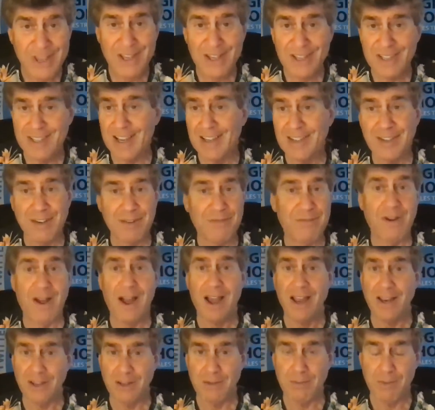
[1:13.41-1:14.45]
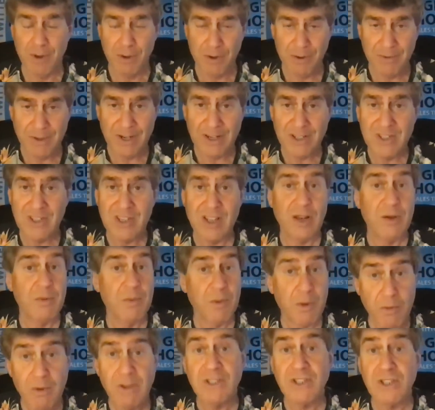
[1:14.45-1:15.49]
says to find the motivated seller. But
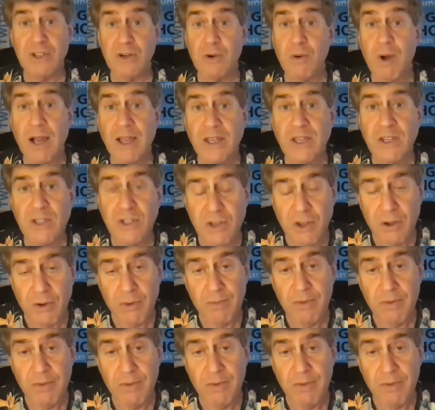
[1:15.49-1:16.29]
once in a while you do.